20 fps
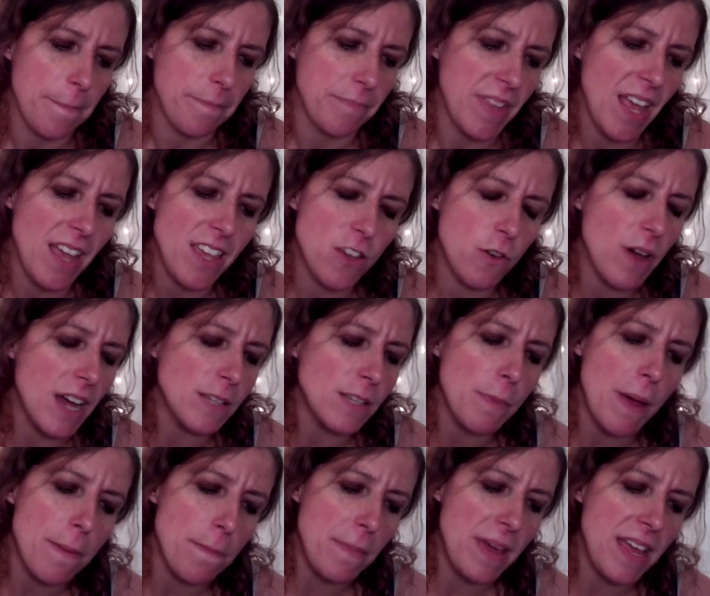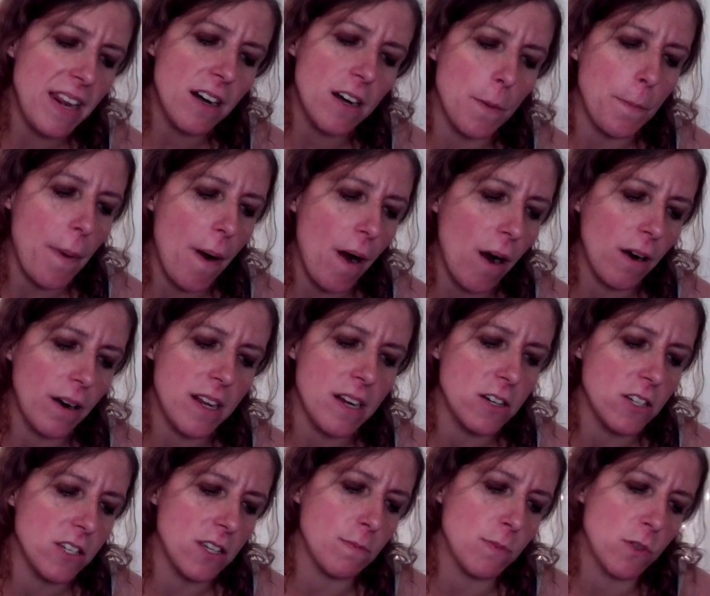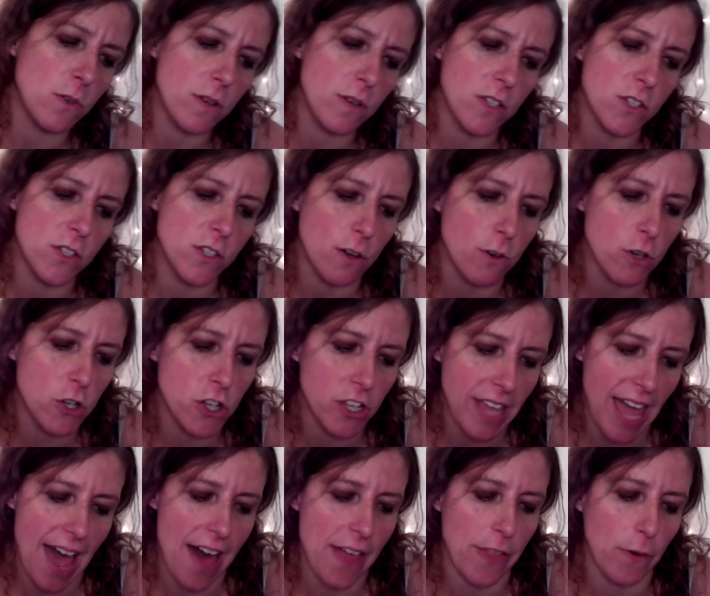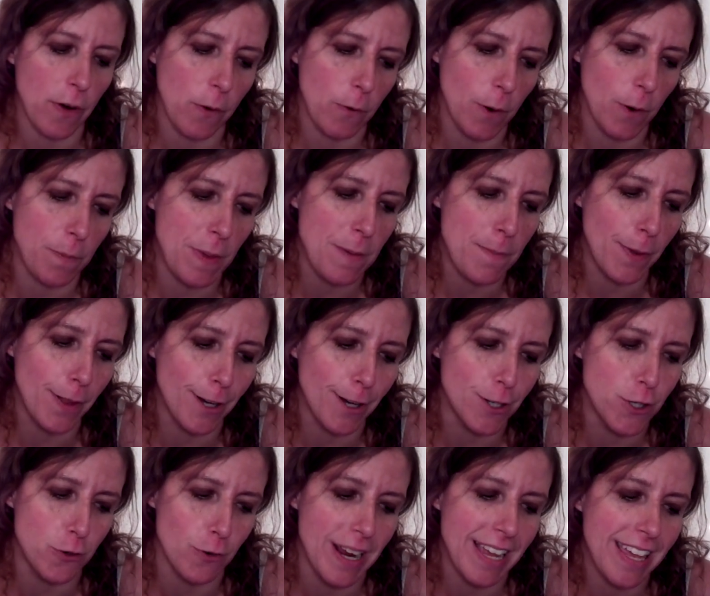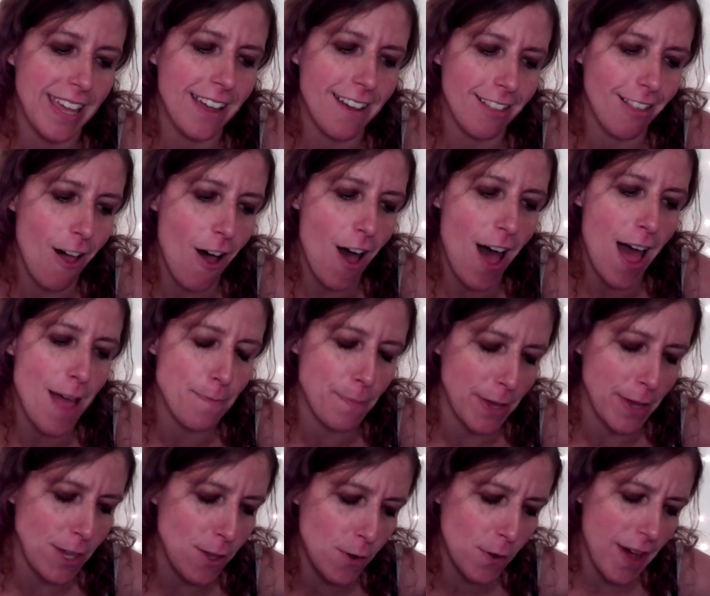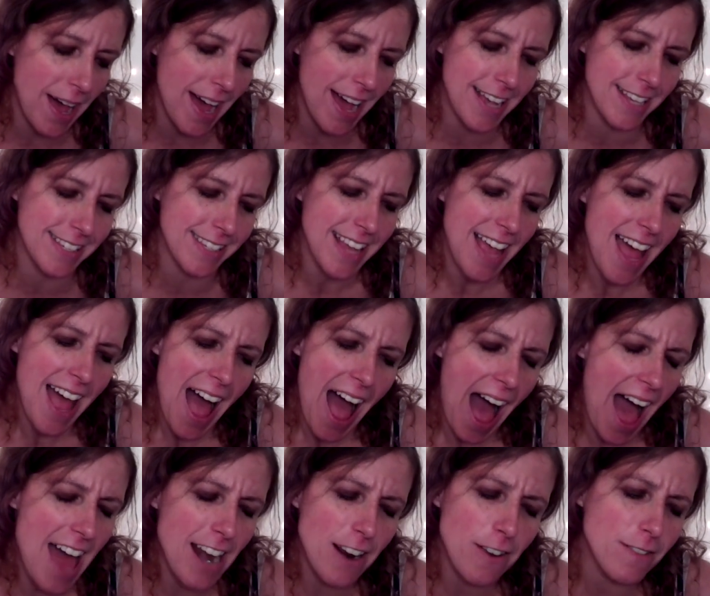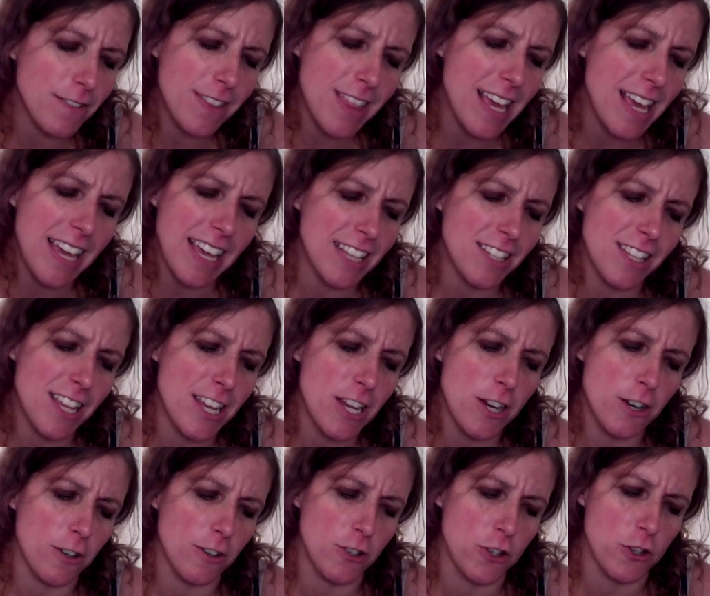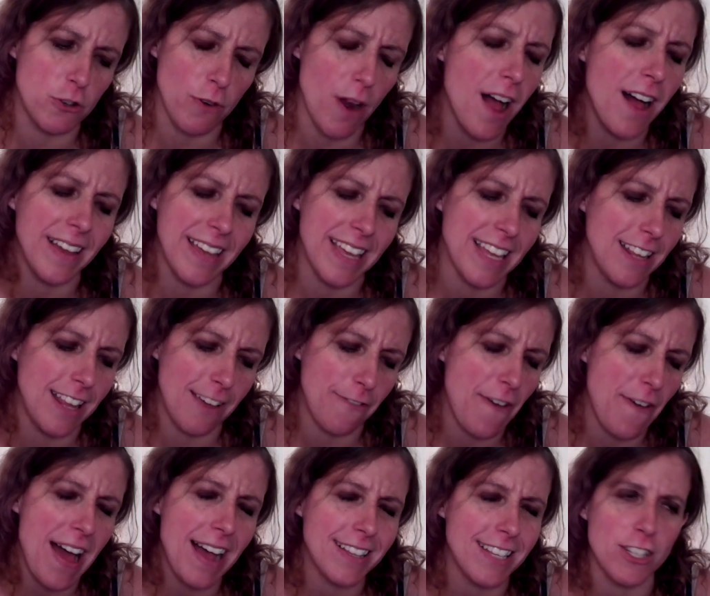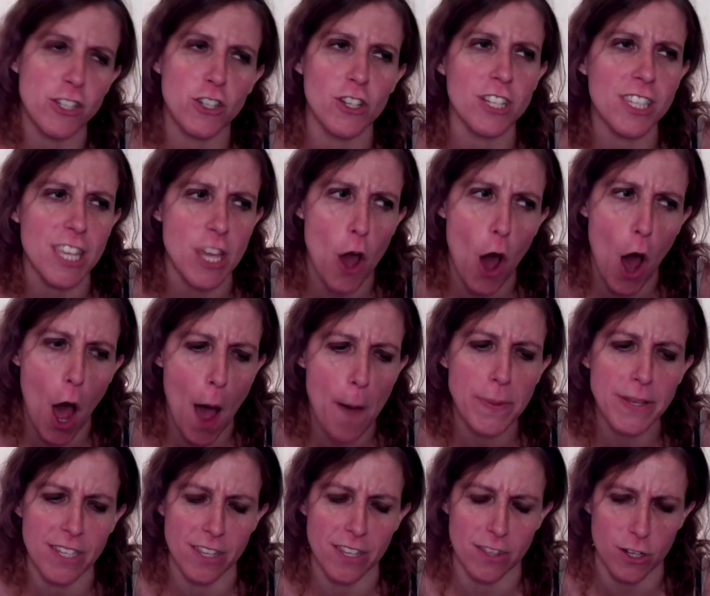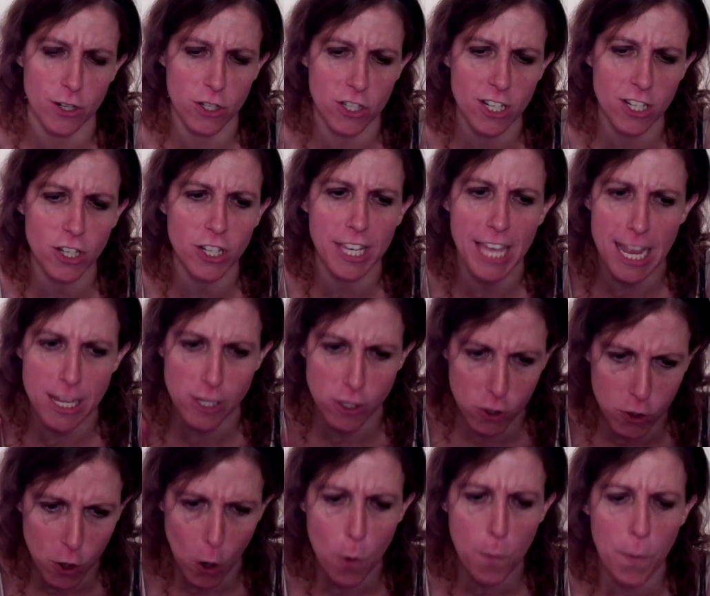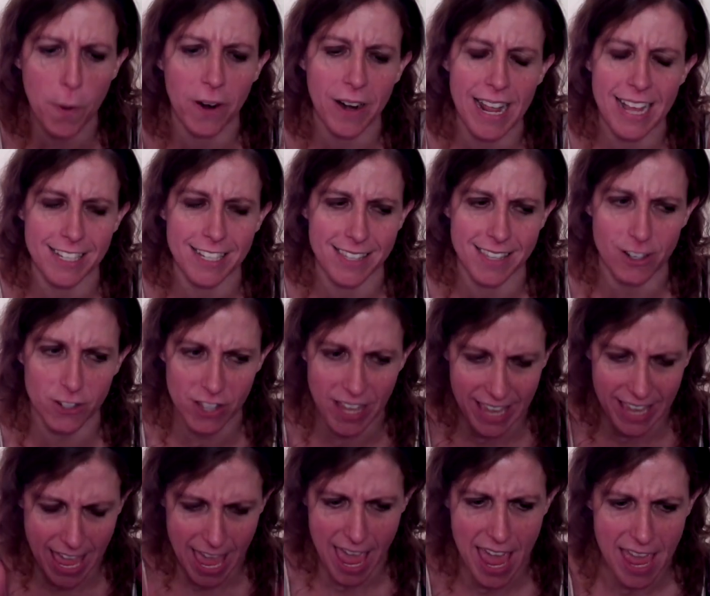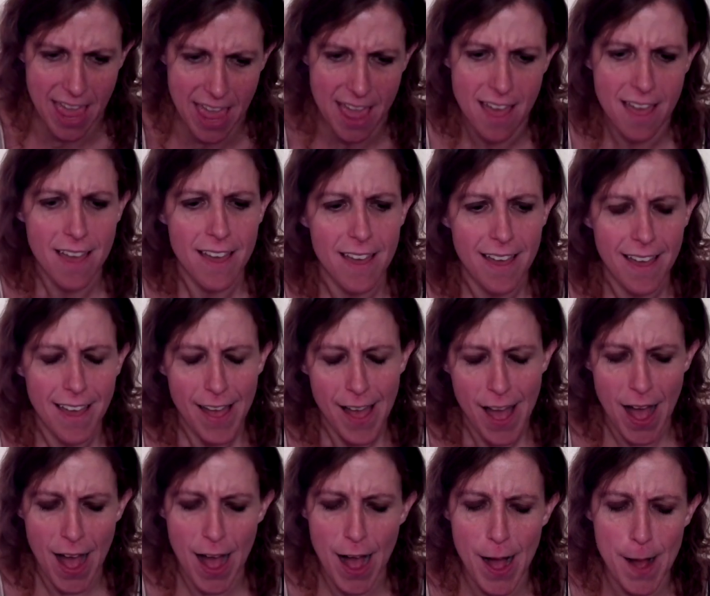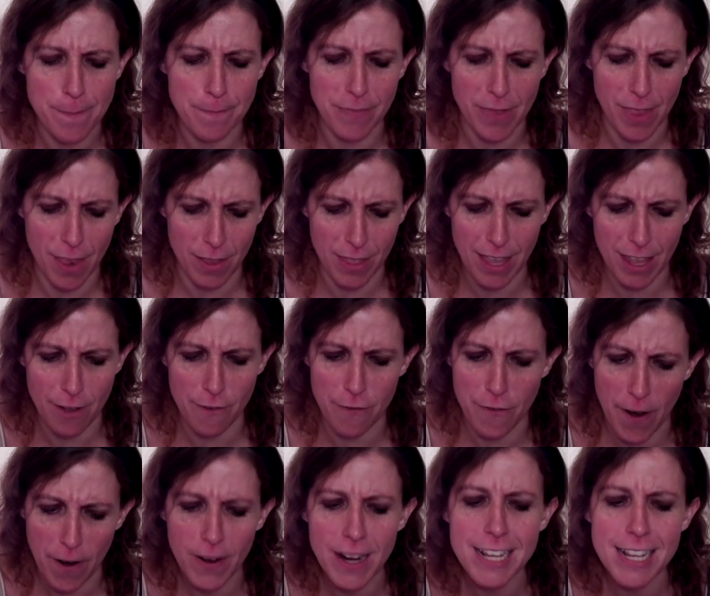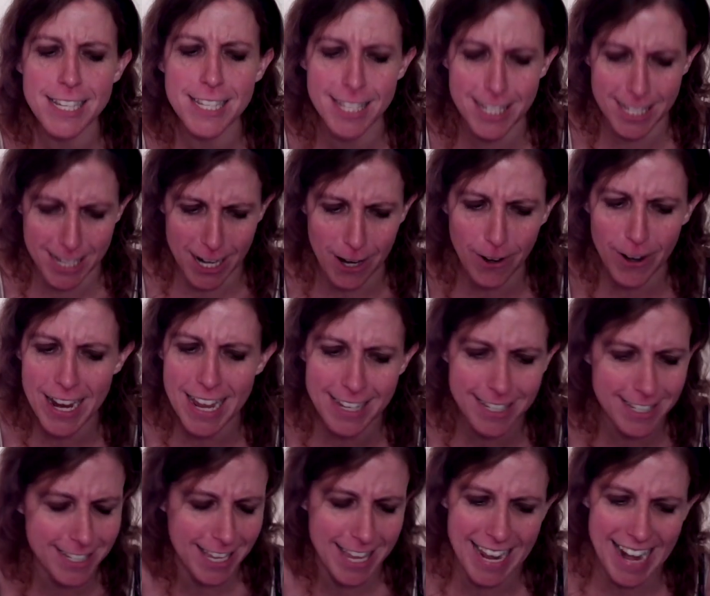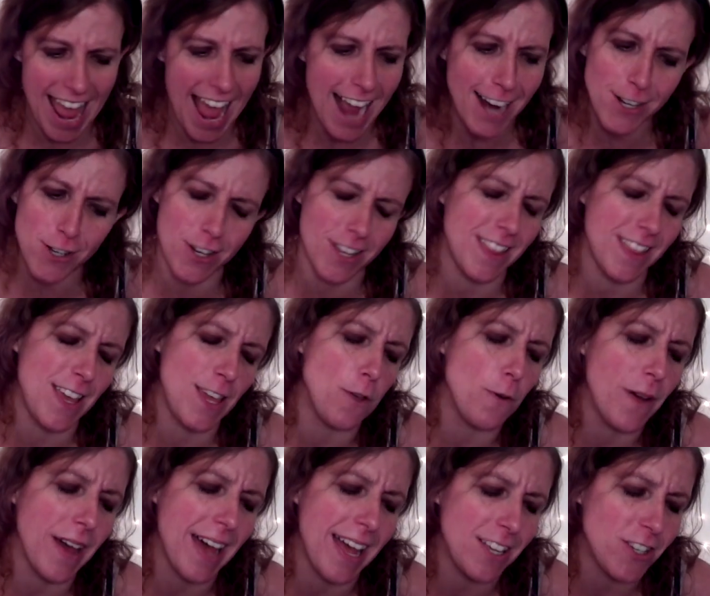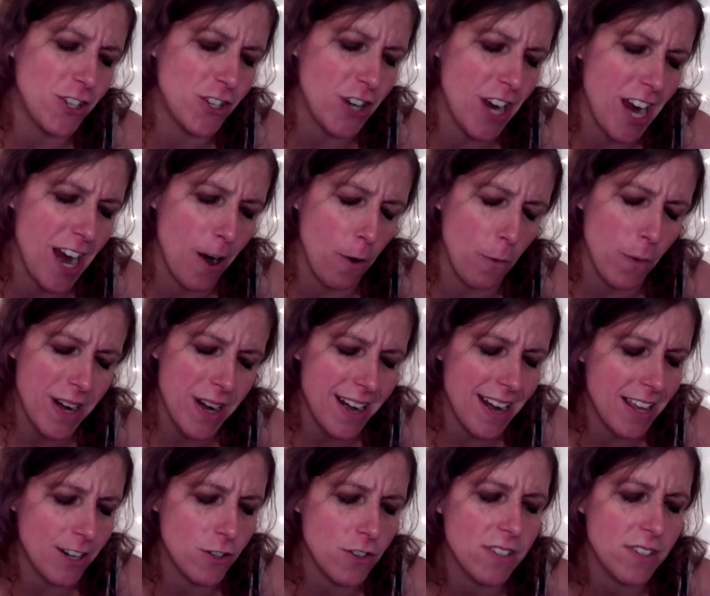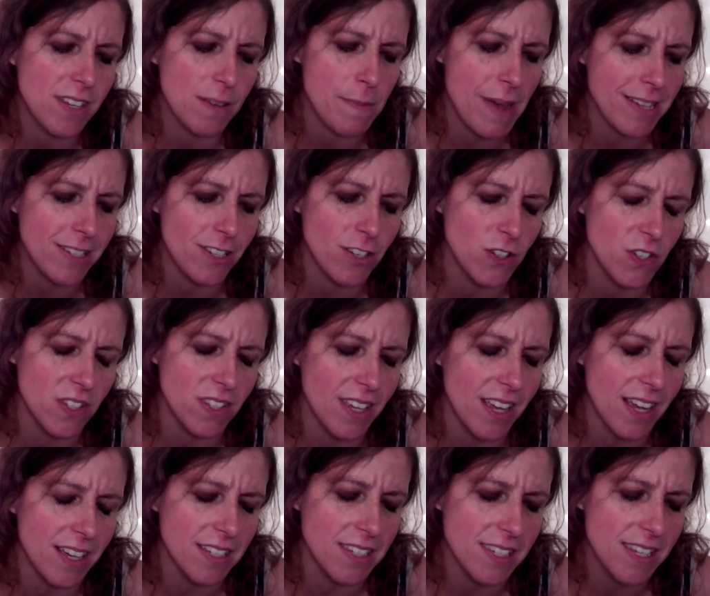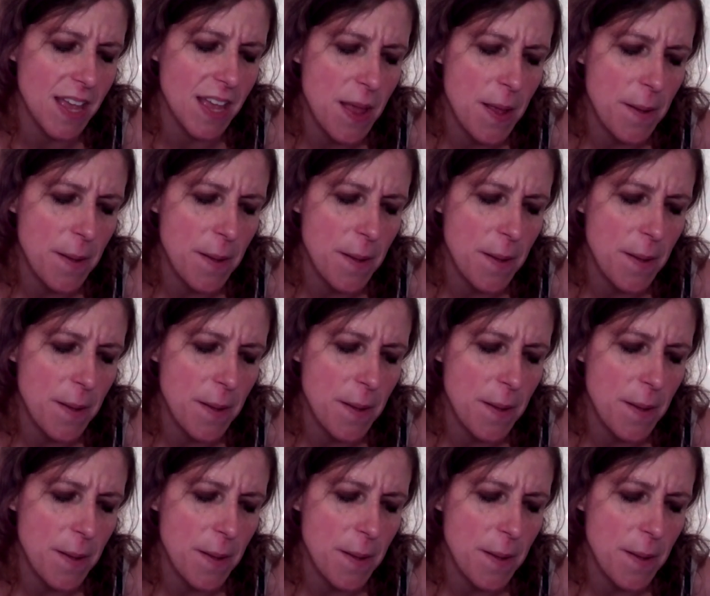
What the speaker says: Yeah, you guys might meet at a party or some sort of social gathering where people are drinking a lot, but you guys, I don't think it's that you're drunk. In fact, it's just the opposite. There's such like a soberness. There's like a very serious connection that you guys share. What an interesting message this is.